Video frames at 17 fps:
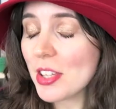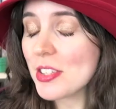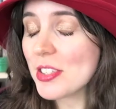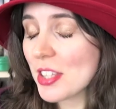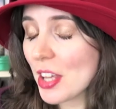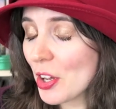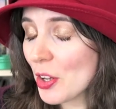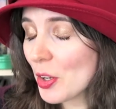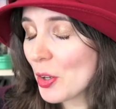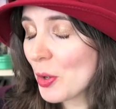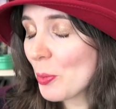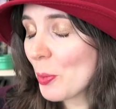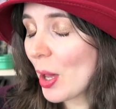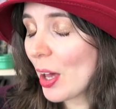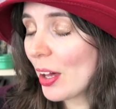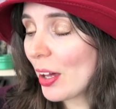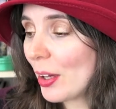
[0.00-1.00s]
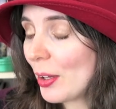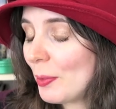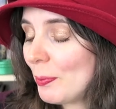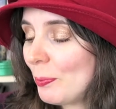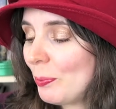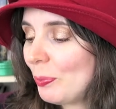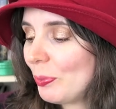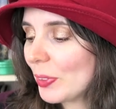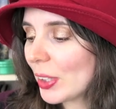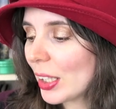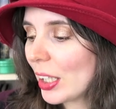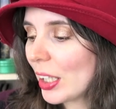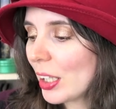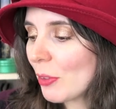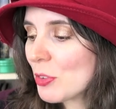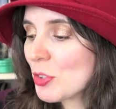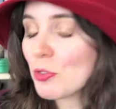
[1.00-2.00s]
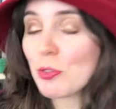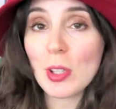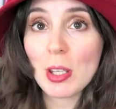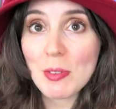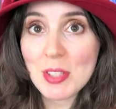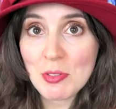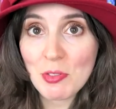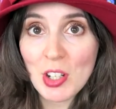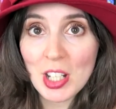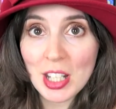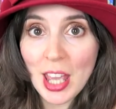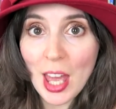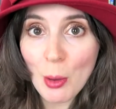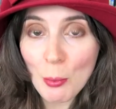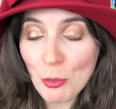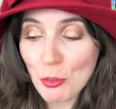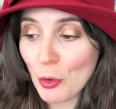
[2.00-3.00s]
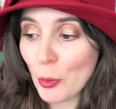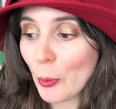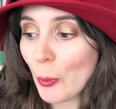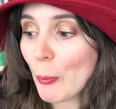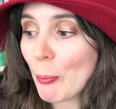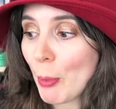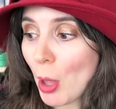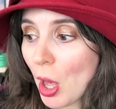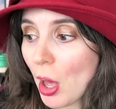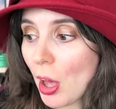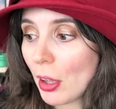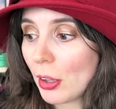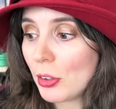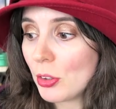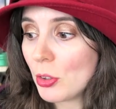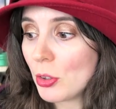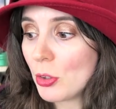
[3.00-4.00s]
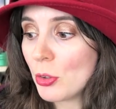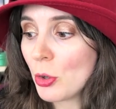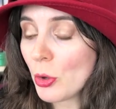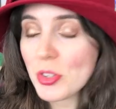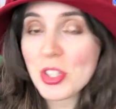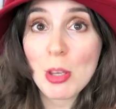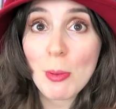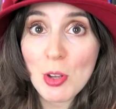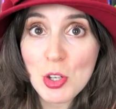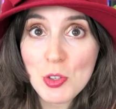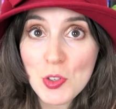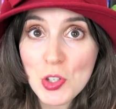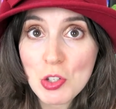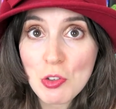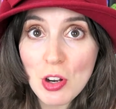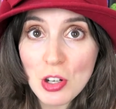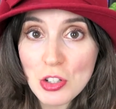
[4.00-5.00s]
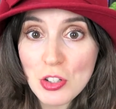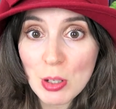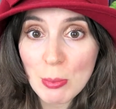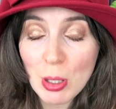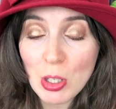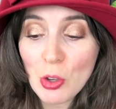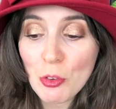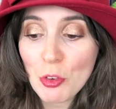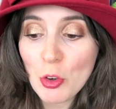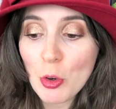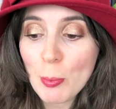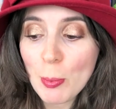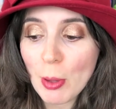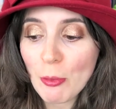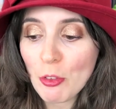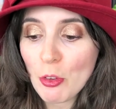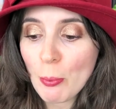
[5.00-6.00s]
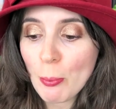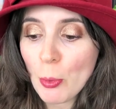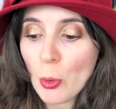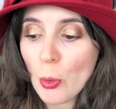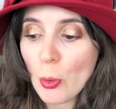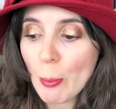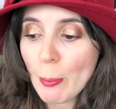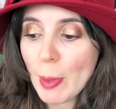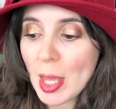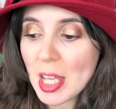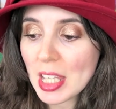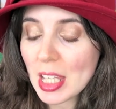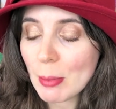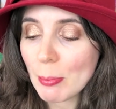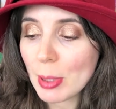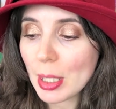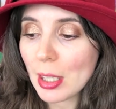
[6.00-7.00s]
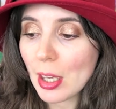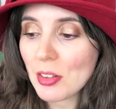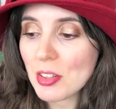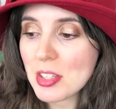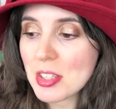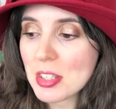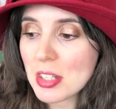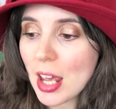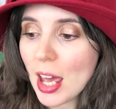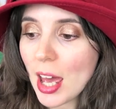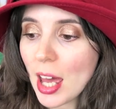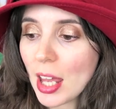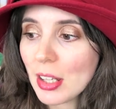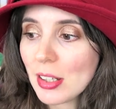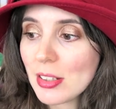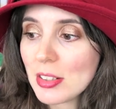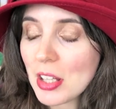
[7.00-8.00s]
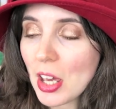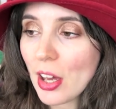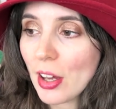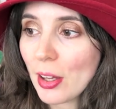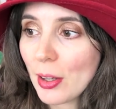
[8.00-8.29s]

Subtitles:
So it was really helpful, but not so much for structuring my novel, but for more making me understand,